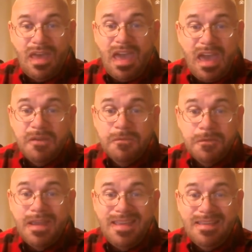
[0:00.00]

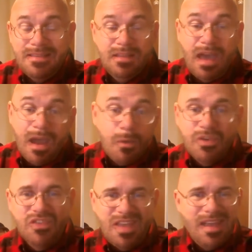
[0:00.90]
our
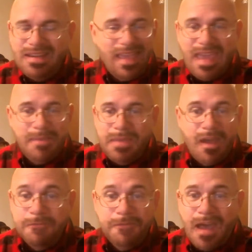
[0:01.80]
sun can't be
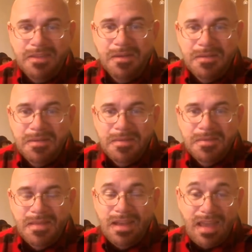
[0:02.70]
our Father
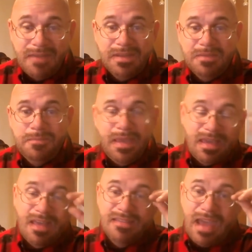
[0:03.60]
in heaven
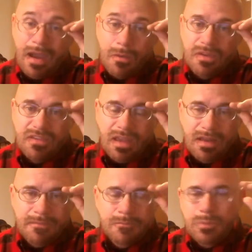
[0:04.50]
because our
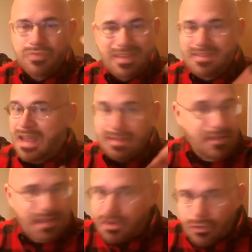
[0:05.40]
sun is not the
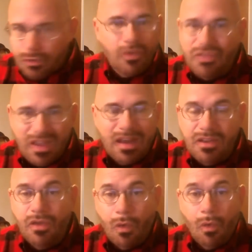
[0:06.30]
central sun to
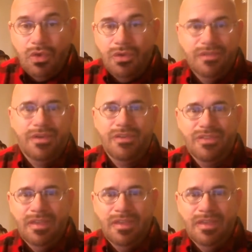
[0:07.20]
the whole universe.